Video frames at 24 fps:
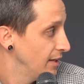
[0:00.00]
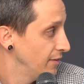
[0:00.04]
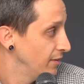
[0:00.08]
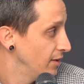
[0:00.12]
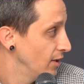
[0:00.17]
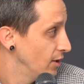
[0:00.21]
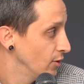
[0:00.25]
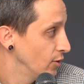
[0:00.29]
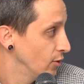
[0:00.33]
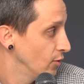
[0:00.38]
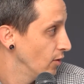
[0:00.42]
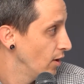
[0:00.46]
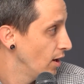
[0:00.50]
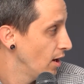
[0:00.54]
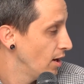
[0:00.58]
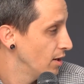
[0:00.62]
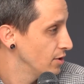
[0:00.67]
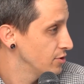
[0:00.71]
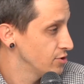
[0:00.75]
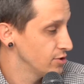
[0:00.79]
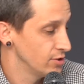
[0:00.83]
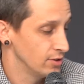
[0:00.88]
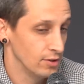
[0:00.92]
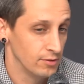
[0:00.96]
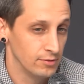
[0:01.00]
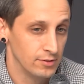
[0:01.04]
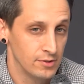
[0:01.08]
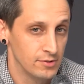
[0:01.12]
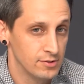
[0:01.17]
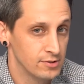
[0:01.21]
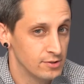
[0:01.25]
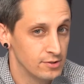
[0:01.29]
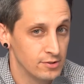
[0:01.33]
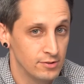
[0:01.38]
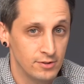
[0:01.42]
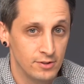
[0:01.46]
in their garage, you know, 100%.
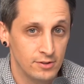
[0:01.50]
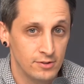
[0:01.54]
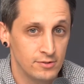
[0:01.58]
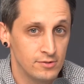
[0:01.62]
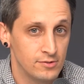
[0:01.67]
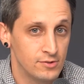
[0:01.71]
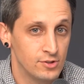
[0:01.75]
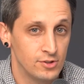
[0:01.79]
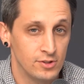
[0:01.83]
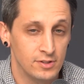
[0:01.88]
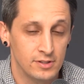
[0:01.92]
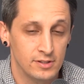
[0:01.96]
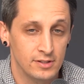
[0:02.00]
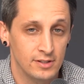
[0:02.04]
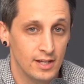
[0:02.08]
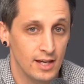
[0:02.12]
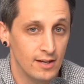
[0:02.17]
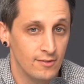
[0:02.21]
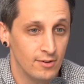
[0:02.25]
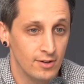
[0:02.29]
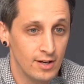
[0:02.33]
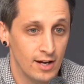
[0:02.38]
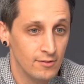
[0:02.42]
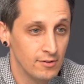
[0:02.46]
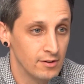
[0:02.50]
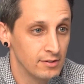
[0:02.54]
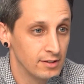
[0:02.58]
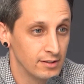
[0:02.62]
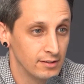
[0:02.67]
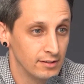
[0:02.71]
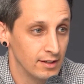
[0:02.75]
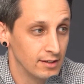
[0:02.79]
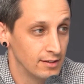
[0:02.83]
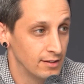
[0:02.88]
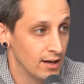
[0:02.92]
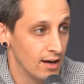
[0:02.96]
those two dudes just gave it
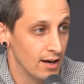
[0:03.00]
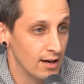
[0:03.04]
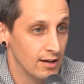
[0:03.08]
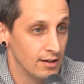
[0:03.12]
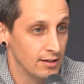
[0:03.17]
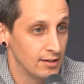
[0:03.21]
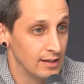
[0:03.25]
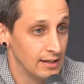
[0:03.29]
everything they got